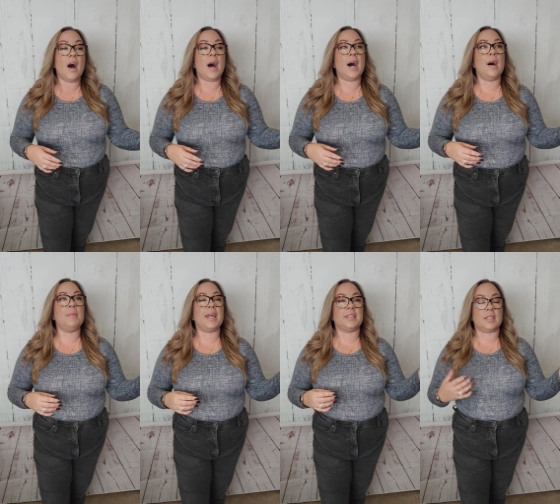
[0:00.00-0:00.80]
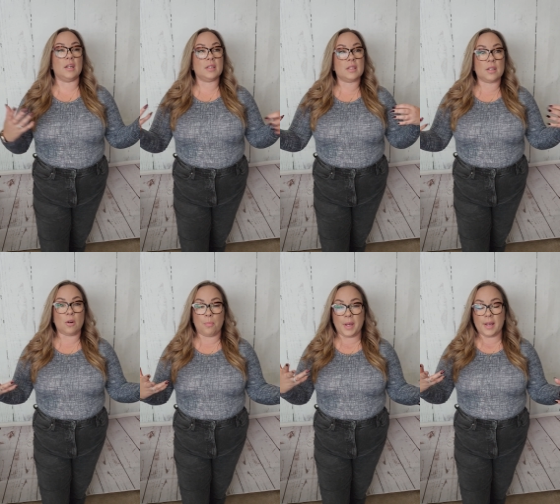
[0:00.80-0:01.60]
Um, it's a
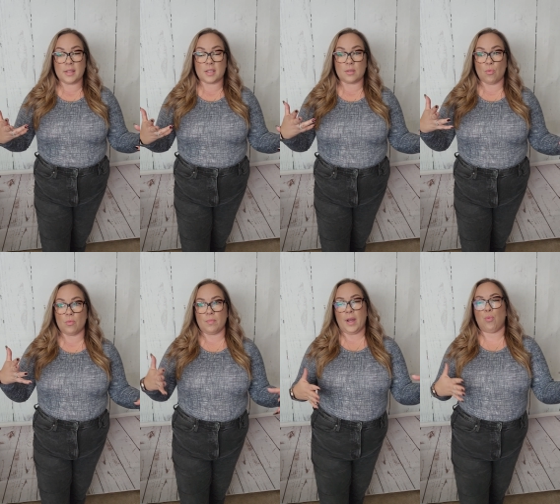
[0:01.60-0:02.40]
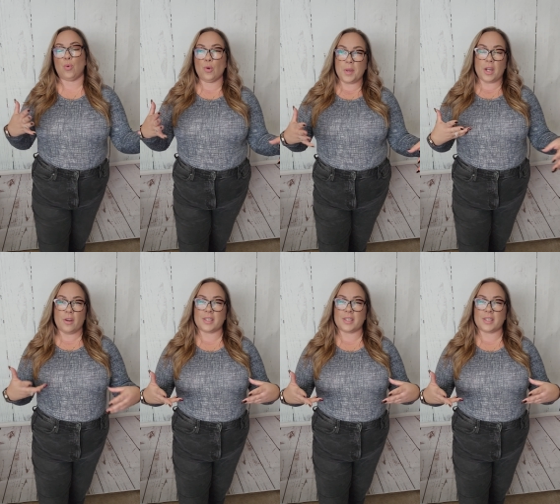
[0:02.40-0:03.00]
little bit roomier.